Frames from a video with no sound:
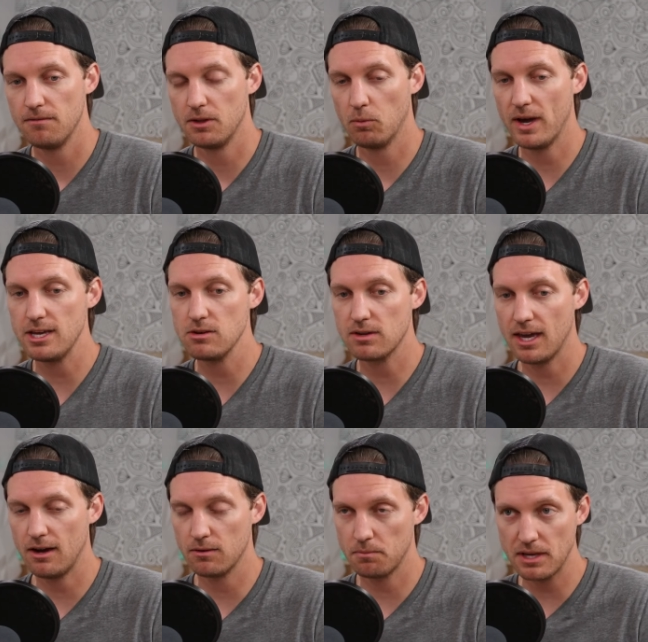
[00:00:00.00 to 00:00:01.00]
the way you
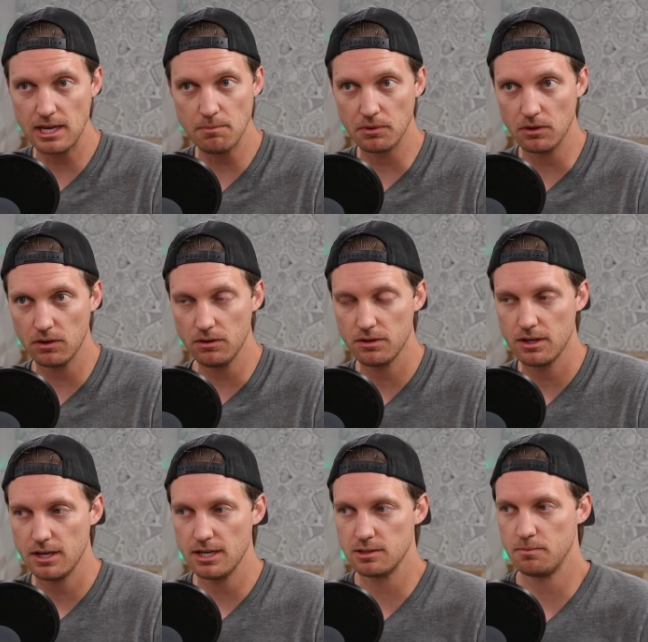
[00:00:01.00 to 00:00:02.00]
count people
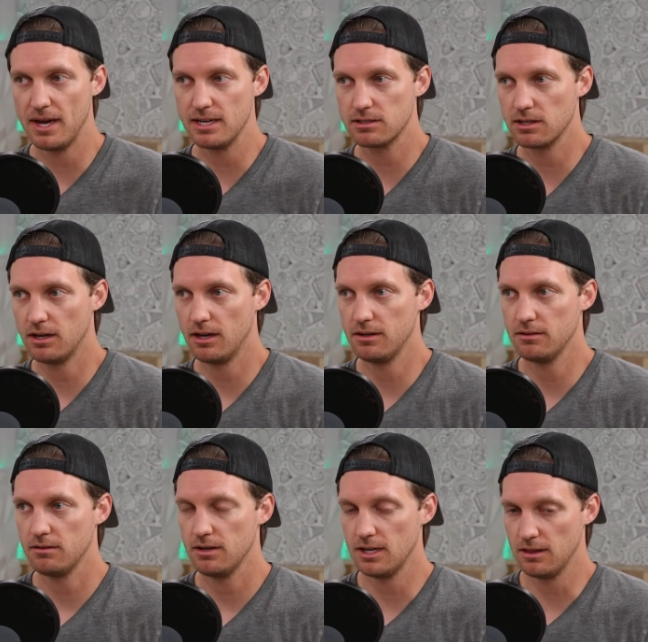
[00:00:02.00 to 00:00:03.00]
is based
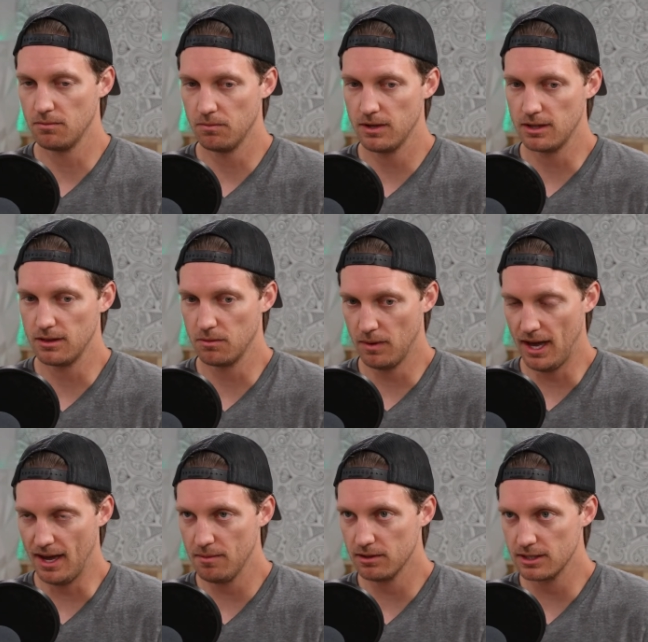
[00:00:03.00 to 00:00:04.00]
on in the
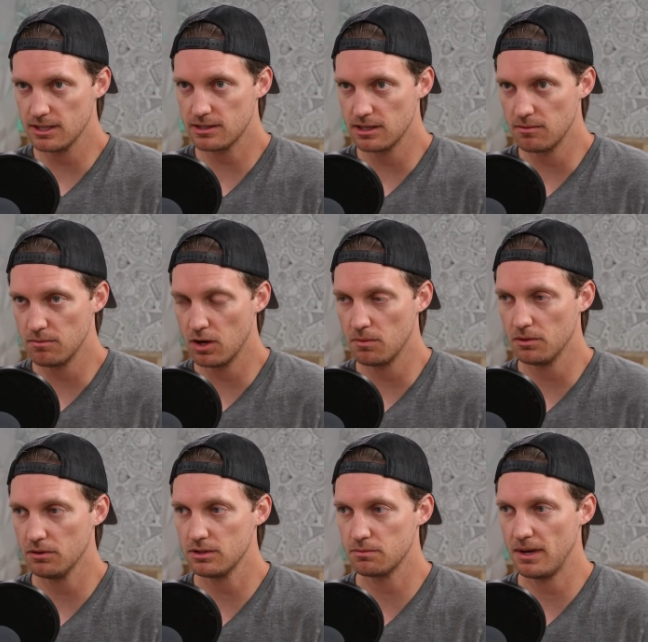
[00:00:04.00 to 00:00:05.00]
web, at least, and in
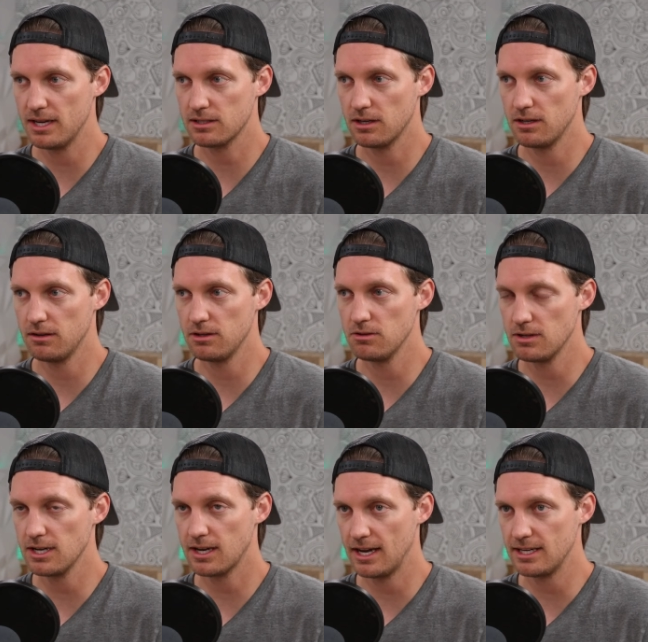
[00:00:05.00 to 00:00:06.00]
mobile, is based on
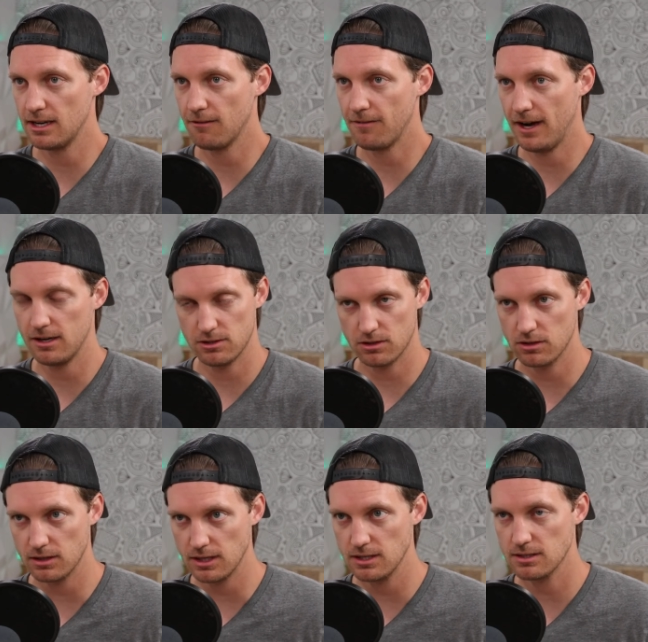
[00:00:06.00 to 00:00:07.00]
unique identifiers or
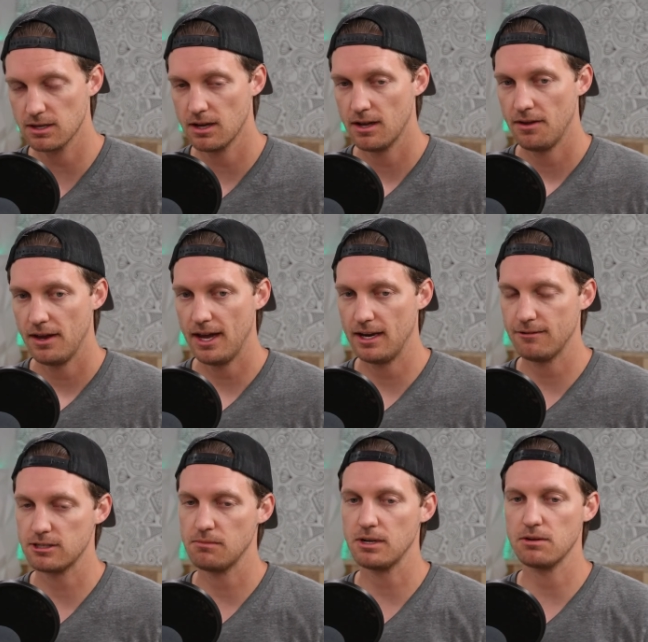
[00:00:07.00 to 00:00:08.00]
cookies. And if
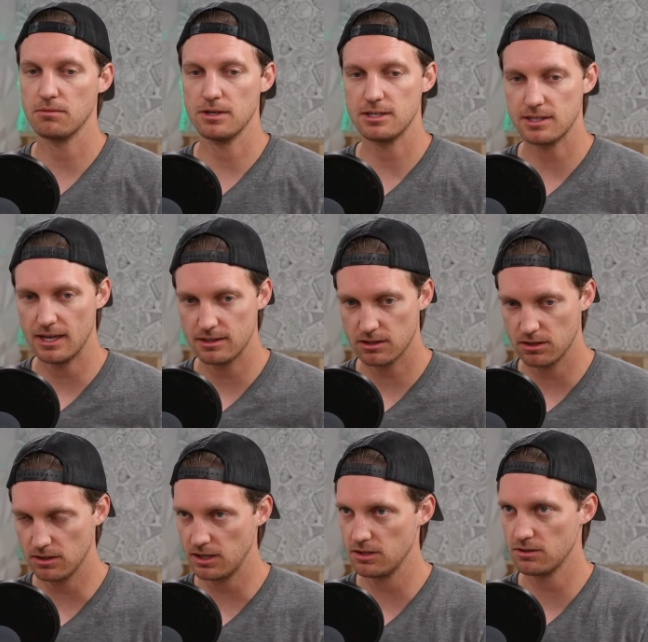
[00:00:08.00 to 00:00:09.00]
somebody resets
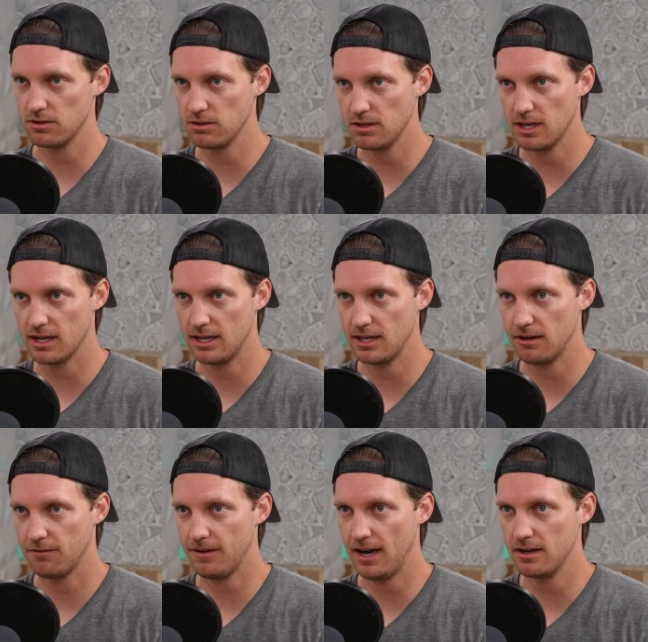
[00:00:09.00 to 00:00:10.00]
cookies or unique
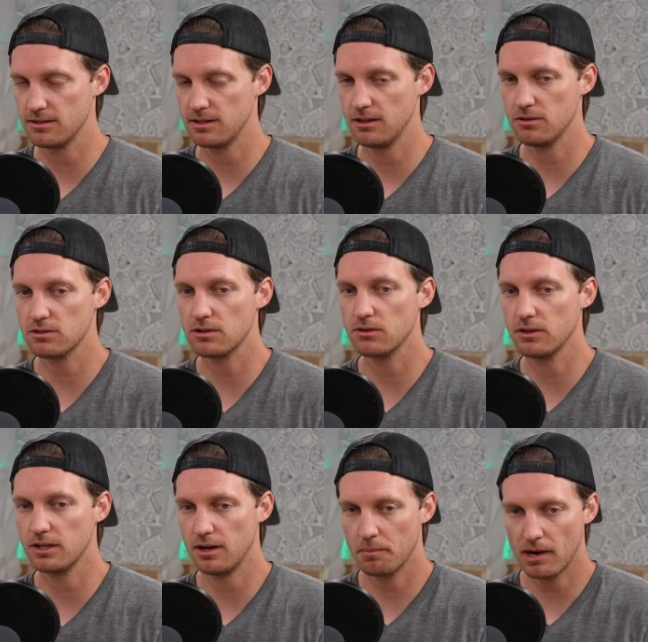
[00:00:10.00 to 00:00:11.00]
identifiers, then those are
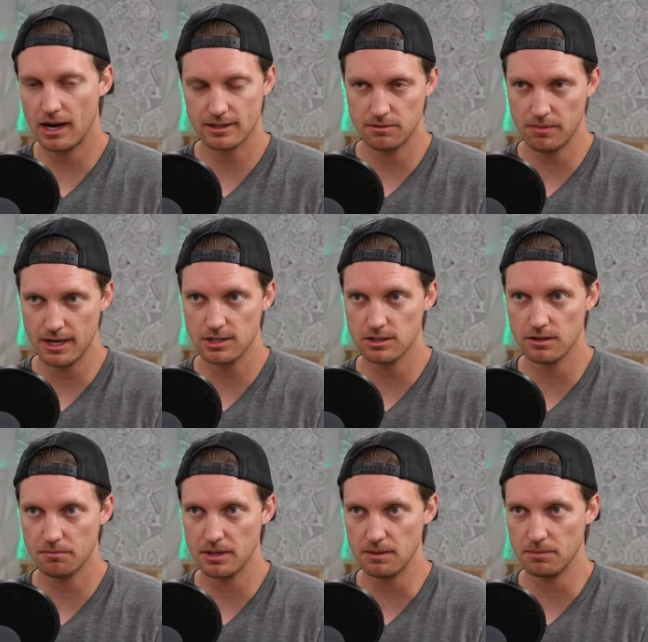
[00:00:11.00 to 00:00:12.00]
only an approximation
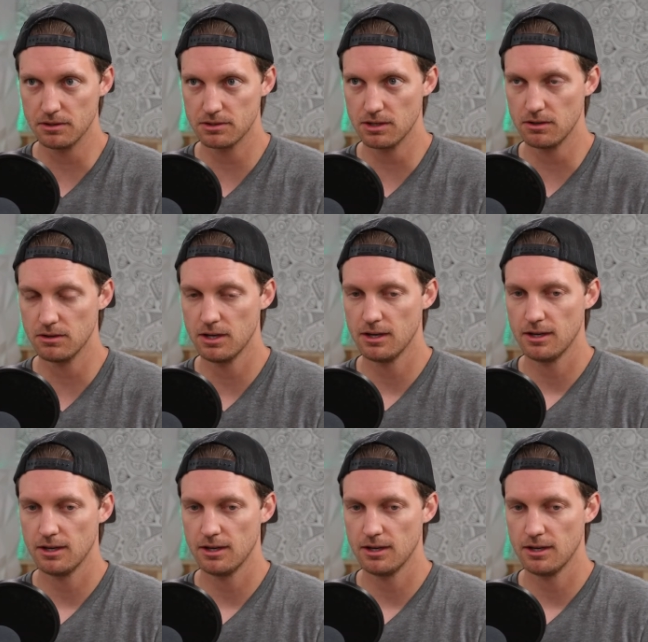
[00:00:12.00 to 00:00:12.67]
of people. So